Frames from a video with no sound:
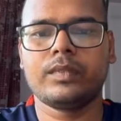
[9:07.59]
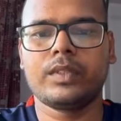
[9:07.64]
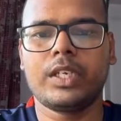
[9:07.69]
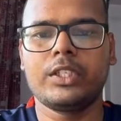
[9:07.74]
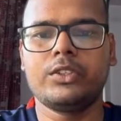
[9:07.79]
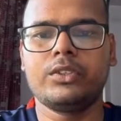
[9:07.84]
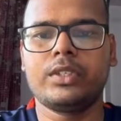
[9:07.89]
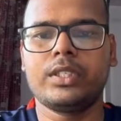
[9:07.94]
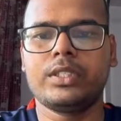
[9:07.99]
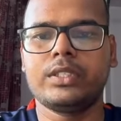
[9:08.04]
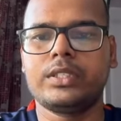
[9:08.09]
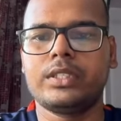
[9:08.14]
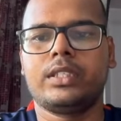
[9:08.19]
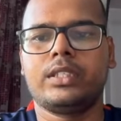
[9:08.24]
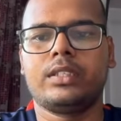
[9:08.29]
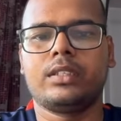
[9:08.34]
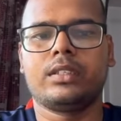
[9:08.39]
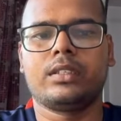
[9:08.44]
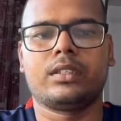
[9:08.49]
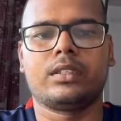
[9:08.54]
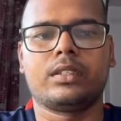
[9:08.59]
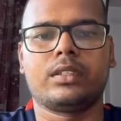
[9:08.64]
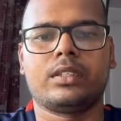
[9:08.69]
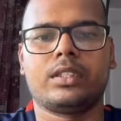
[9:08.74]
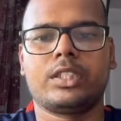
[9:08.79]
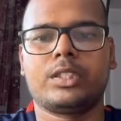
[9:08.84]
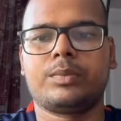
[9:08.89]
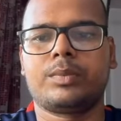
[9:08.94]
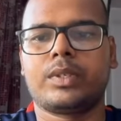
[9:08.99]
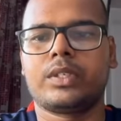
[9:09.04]
As you can see,
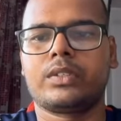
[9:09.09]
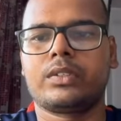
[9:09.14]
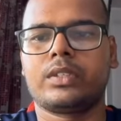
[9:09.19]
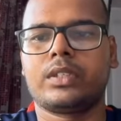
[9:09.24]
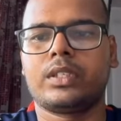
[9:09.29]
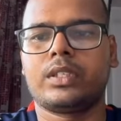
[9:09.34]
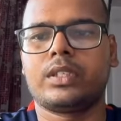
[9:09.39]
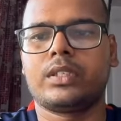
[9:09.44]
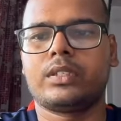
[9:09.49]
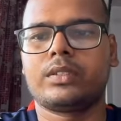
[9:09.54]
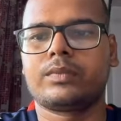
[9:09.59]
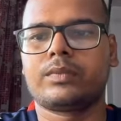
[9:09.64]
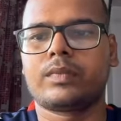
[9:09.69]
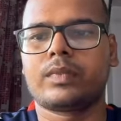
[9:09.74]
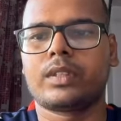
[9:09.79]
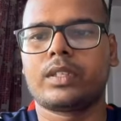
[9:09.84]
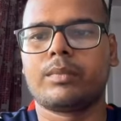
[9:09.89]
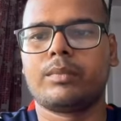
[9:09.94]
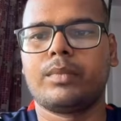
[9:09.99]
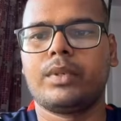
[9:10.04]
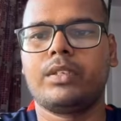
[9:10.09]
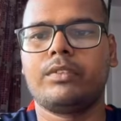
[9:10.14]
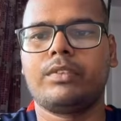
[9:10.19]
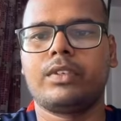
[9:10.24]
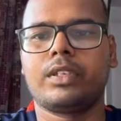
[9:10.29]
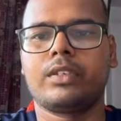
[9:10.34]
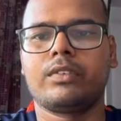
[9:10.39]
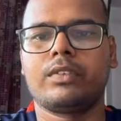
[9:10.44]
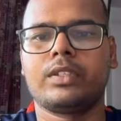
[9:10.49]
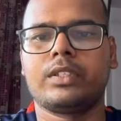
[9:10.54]
this particular mean
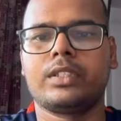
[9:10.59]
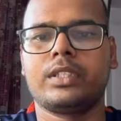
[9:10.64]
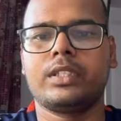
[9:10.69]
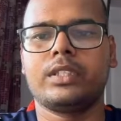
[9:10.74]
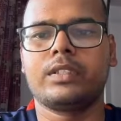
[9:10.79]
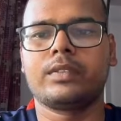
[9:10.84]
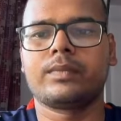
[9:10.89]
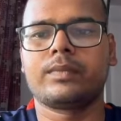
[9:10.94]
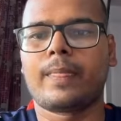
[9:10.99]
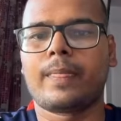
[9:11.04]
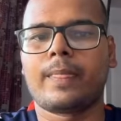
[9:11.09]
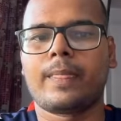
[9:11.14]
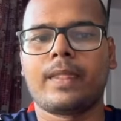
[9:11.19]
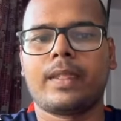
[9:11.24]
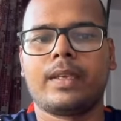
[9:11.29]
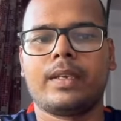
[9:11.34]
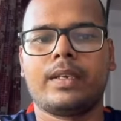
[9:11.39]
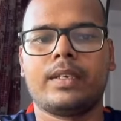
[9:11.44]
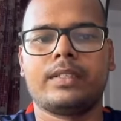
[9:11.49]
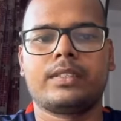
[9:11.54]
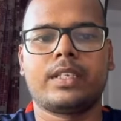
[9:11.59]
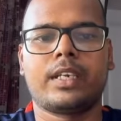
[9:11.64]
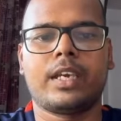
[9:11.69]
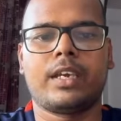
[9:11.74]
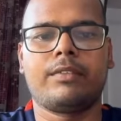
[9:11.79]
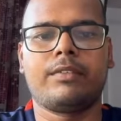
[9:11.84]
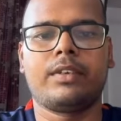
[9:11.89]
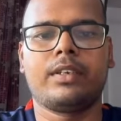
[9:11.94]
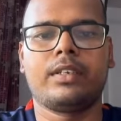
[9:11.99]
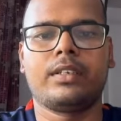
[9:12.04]
frequency is
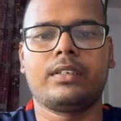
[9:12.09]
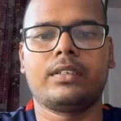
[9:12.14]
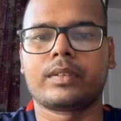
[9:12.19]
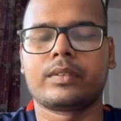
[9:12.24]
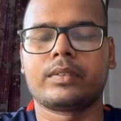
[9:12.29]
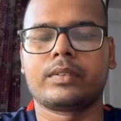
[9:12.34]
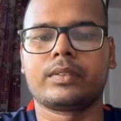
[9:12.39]
having